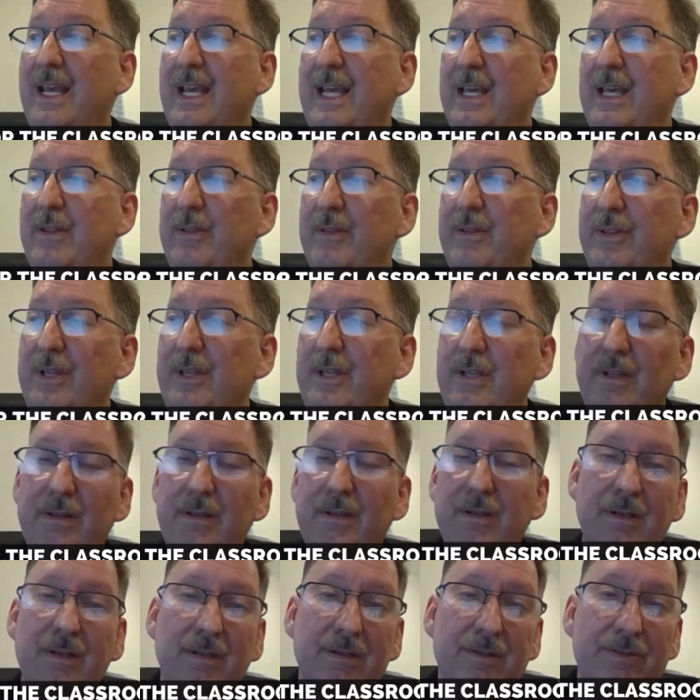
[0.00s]
In the
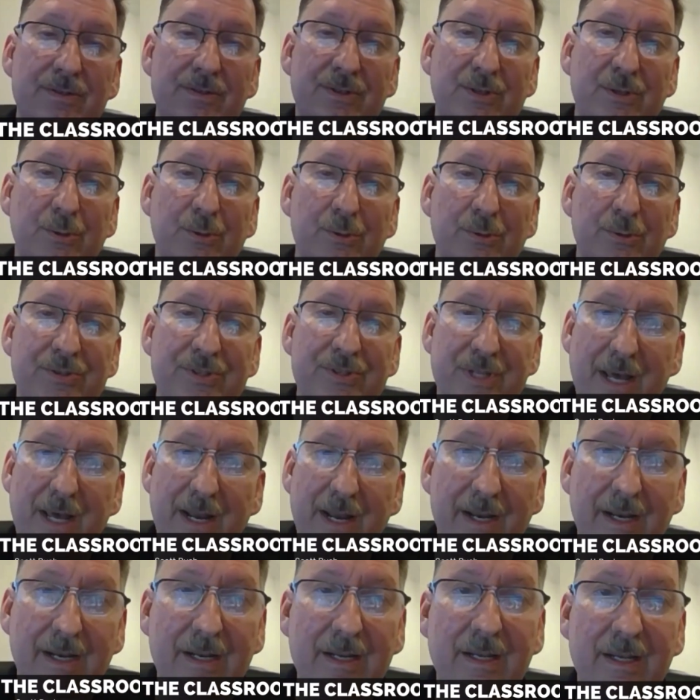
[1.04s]
school
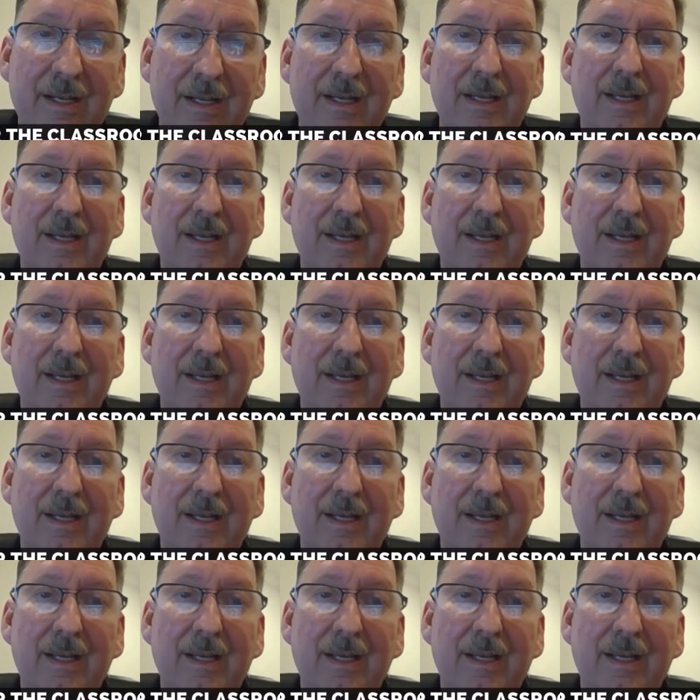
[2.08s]
setting,